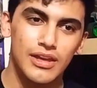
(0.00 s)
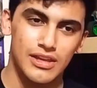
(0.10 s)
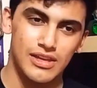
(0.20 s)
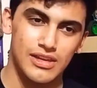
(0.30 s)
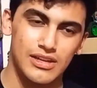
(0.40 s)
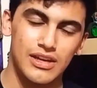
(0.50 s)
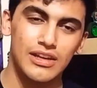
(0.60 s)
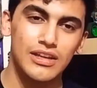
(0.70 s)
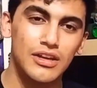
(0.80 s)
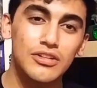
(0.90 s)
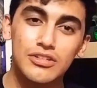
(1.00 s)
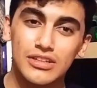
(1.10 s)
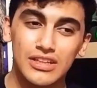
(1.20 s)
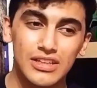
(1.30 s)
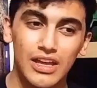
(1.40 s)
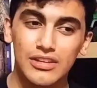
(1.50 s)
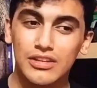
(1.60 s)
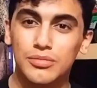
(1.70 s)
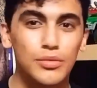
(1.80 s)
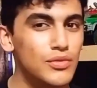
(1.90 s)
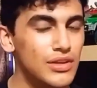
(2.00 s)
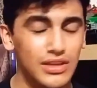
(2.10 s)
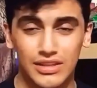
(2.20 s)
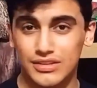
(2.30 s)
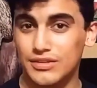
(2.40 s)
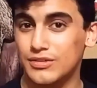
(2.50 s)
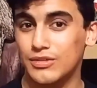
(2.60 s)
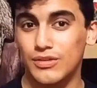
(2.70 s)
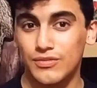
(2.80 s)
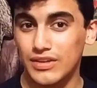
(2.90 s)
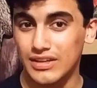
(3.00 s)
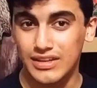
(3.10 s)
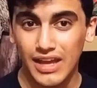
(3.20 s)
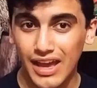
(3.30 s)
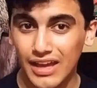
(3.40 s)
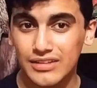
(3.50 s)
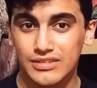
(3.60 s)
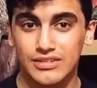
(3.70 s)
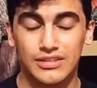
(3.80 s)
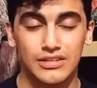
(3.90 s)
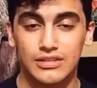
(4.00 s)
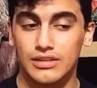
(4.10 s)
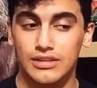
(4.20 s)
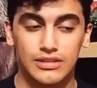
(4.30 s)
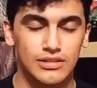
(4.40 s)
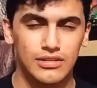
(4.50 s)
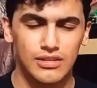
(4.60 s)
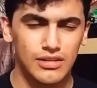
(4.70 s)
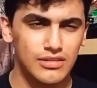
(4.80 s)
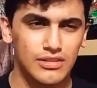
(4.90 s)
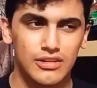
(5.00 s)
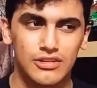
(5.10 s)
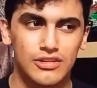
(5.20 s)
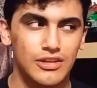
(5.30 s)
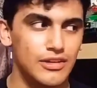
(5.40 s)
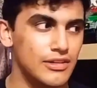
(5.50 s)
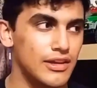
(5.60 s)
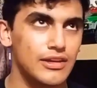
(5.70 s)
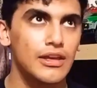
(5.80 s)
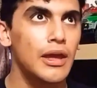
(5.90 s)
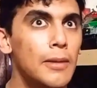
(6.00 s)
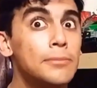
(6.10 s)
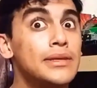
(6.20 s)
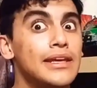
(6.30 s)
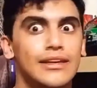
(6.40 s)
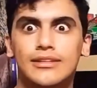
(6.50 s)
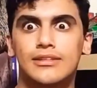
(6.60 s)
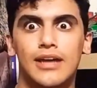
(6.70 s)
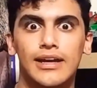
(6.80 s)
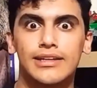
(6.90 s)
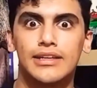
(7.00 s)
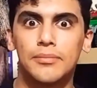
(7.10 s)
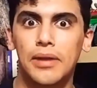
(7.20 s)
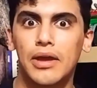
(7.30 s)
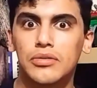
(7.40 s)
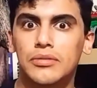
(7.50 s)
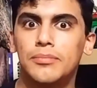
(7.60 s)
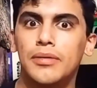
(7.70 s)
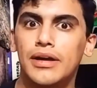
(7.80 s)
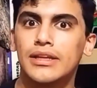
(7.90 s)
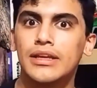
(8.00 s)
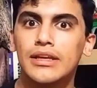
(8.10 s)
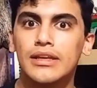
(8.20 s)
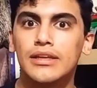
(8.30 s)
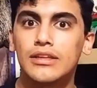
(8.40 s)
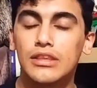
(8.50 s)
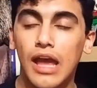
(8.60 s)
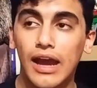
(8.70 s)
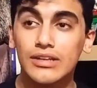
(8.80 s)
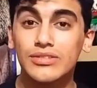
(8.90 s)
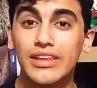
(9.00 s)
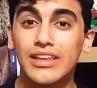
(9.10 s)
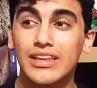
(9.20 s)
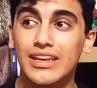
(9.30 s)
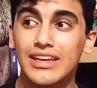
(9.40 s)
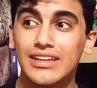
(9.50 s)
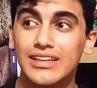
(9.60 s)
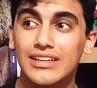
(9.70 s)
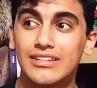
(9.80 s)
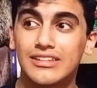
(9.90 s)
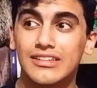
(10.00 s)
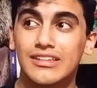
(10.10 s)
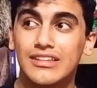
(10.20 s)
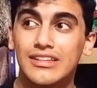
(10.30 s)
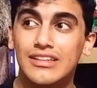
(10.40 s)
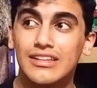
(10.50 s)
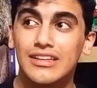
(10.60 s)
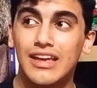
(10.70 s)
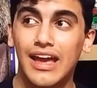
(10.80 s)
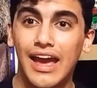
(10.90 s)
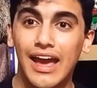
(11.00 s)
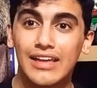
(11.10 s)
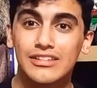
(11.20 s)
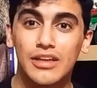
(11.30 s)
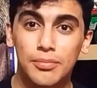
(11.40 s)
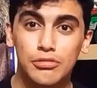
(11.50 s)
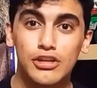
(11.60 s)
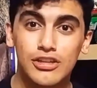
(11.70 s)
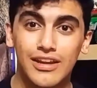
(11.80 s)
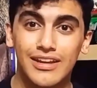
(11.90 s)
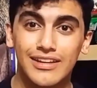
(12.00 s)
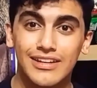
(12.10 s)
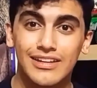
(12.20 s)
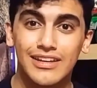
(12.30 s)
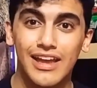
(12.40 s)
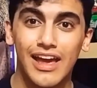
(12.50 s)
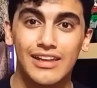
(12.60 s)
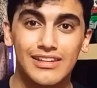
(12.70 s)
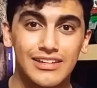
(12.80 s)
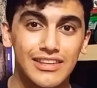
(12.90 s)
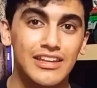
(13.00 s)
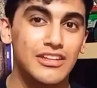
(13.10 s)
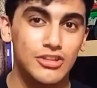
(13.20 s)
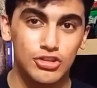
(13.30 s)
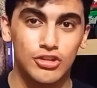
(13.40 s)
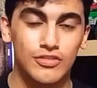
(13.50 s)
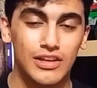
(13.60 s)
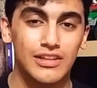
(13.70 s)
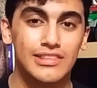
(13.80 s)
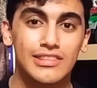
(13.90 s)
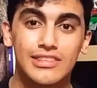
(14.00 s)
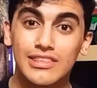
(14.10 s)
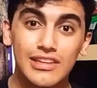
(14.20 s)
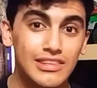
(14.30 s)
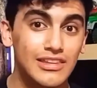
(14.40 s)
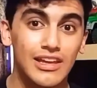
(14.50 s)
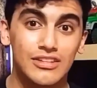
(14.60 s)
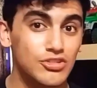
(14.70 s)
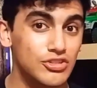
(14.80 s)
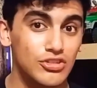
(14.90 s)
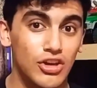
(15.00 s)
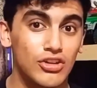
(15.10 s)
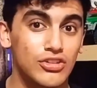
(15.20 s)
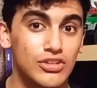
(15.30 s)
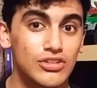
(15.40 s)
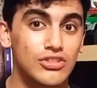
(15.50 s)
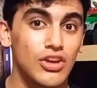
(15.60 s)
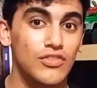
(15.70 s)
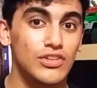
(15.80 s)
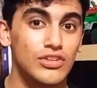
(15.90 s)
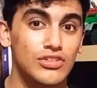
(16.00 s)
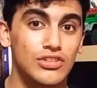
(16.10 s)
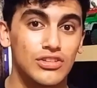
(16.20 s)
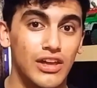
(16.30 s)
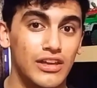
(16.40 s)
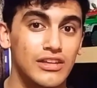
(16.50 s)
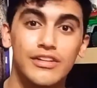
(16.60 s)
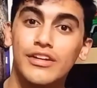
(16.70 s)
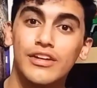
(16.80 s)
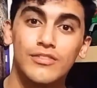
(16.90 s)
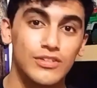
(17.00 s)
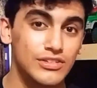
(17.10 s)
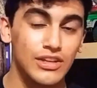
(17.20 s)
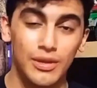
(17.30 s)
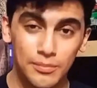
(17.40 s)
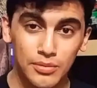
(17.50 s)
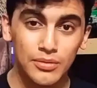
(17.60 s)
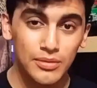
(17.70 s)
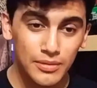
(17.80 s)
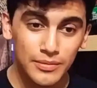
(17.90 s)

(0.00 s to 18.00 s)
And I can understand that. This movie isn't fantastic. It's nothing to like be excited about, but I don't think it is as appreciated as I think it deserves. I think that there's a lot of good stuff in here to like. For example,